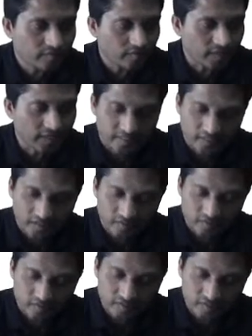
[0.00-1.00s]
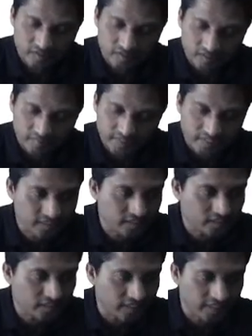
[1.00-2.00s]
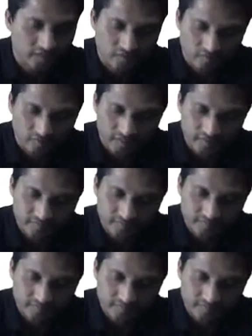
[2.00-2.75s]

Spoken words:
Right, now this is limit x is tending to 1